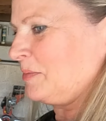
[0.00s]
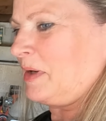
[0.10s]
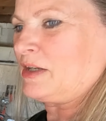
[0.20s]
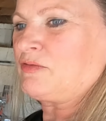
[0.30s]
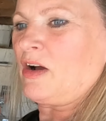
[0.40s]
the
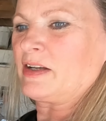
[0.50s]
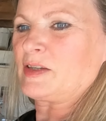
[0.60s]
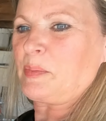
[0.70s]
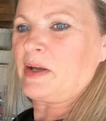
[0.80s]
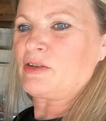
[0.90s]
bike
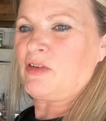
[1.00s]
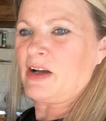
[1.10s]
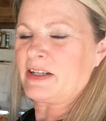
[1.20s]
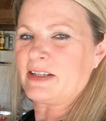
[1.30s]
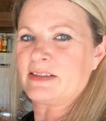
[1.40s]
ride, the bike
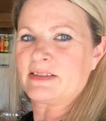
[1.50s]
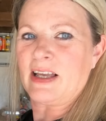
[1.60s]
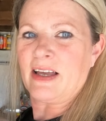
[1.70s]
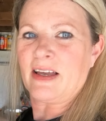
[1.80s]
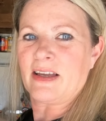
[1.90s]
ride is
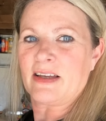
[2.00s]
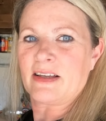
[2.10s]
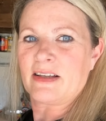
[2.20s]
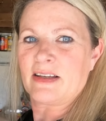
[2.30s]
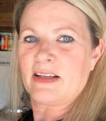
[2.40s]

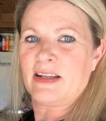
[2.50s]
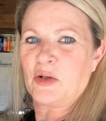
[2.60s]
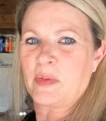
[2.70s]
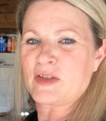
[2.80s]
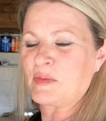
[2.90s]
uh, a
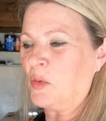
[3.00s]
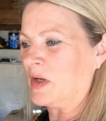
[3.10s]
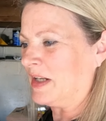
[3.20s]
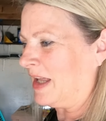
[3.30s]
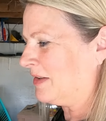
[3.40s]
little bit
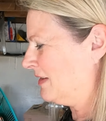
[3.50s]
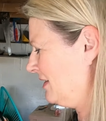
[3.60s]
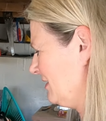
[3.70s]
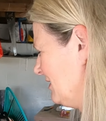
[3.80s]
smaller now.